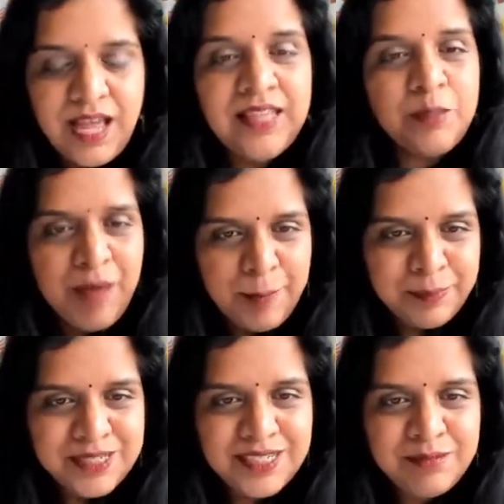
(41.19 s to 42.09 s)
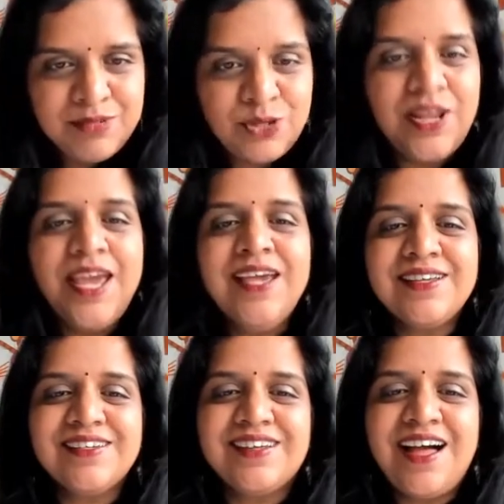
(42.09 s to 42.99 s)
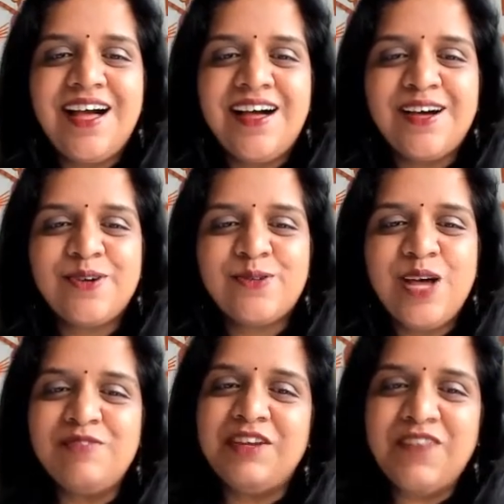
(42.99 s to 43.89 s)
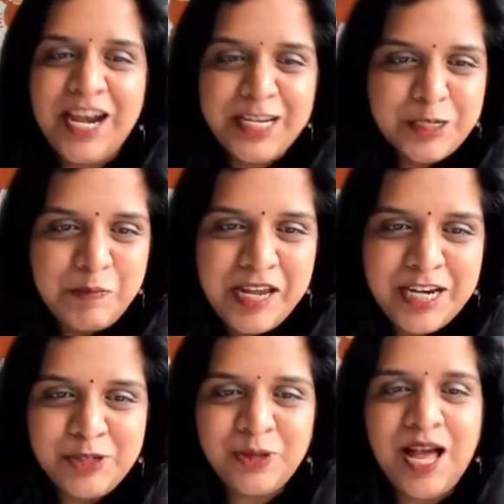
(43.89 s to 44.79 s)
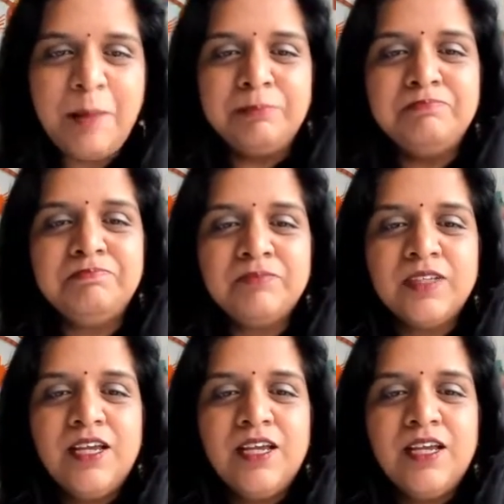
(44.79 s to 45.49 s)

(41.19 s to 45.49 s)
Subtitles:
and the Pampers team today who have invited me to come